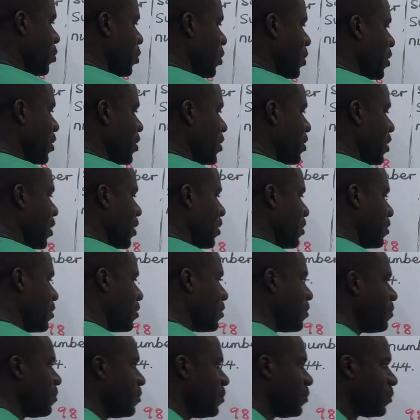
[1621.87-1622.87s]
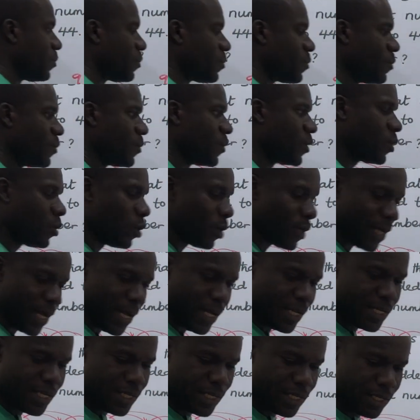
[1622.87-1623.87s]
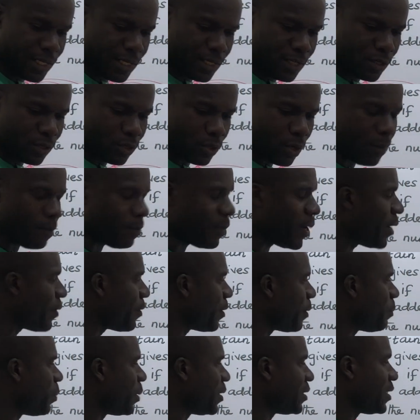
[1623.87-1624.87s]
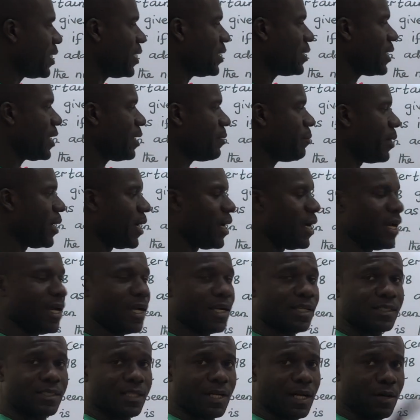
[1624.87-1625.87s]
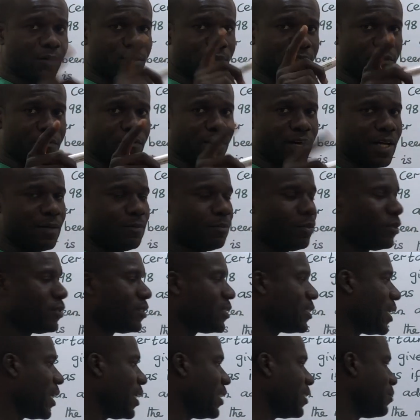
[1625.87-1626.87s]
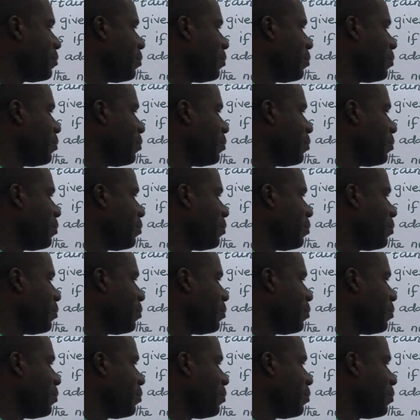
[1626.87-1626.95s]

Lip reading: 26. To get the number represented by x, I'll divide both sides